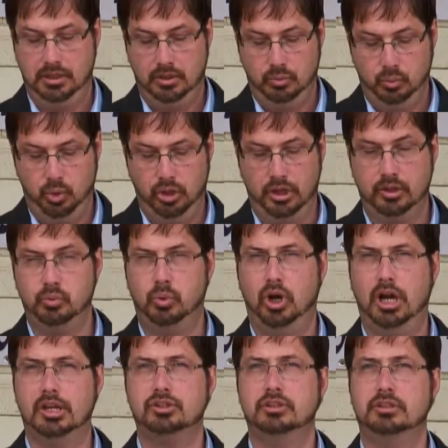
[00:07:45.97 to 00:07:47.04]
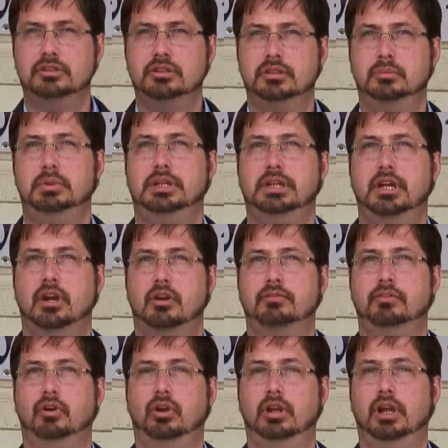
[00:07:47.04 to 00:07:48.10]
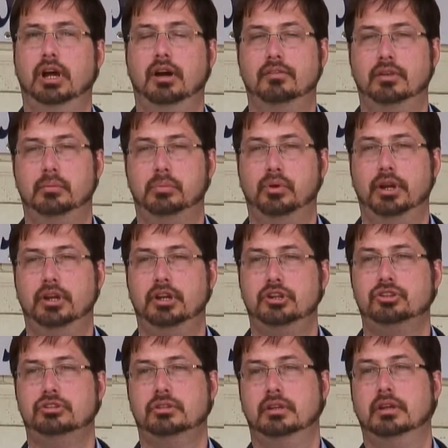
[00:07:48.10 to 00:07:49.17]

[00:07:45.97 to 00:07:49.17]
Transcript: warned Washington to be careful of the British